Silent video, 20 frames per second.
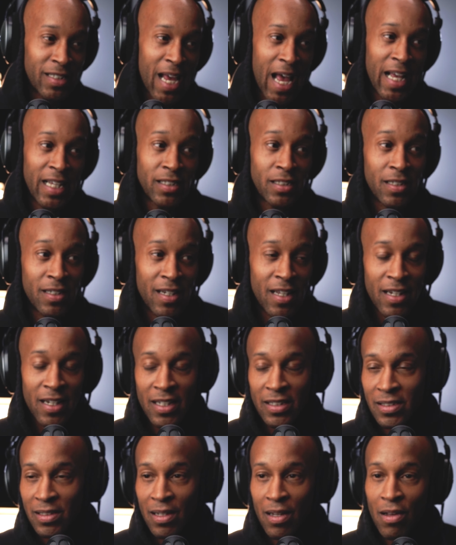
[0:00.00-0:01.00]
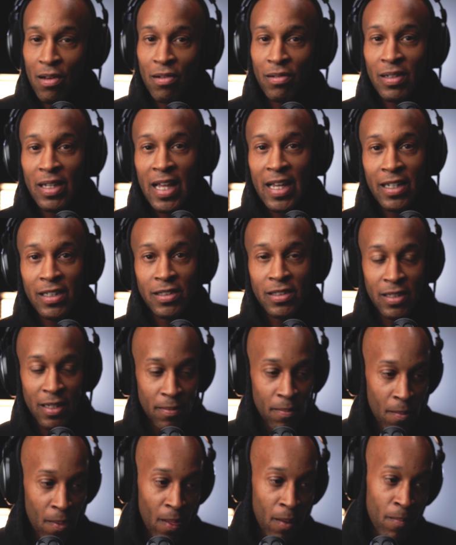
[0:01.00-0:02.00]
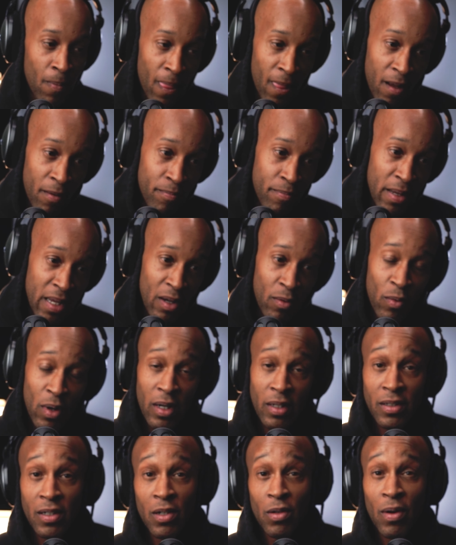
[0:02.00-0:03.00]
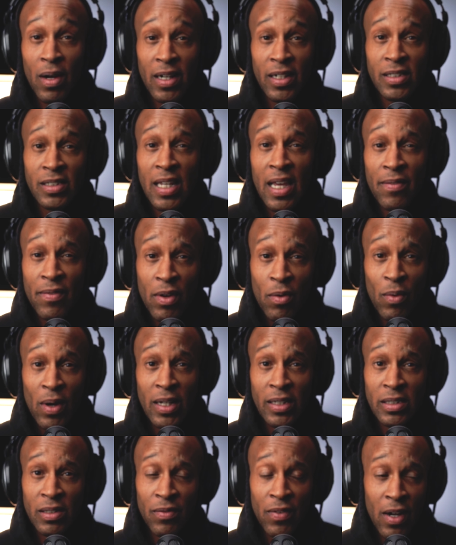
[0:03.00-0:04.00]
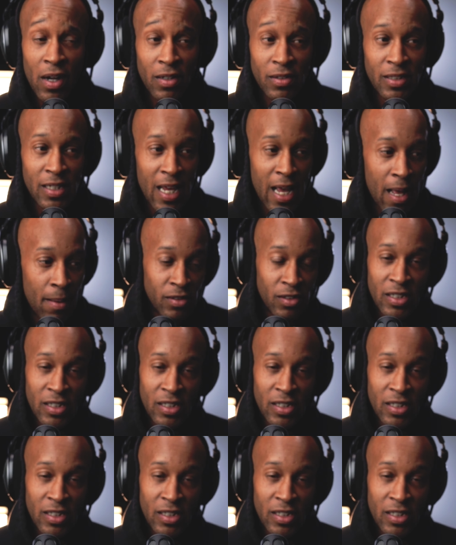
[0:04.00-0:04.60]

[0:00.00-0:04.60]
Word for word: Tyson and his long legacy of being one of the greatest heavyweights of all time.